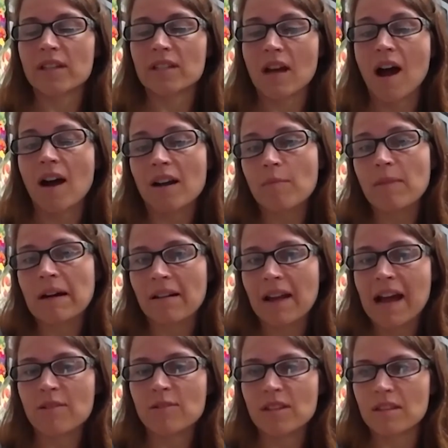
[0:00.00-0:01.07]
talk about
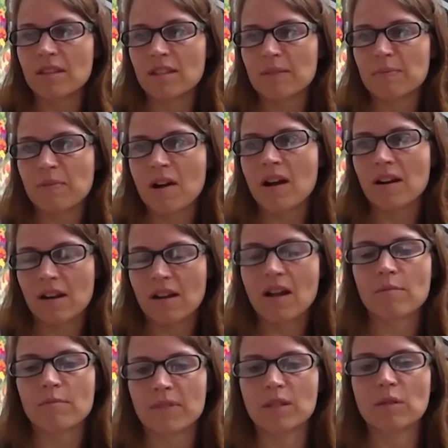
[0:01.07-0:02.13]
how did this product
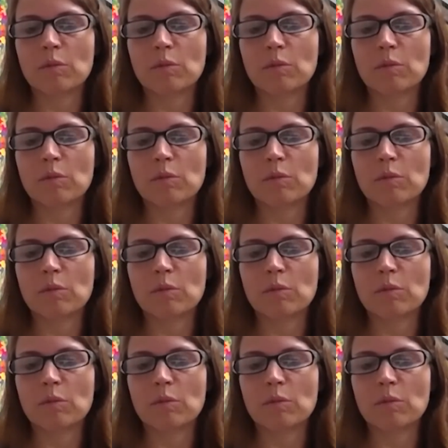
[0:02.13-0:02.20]
come to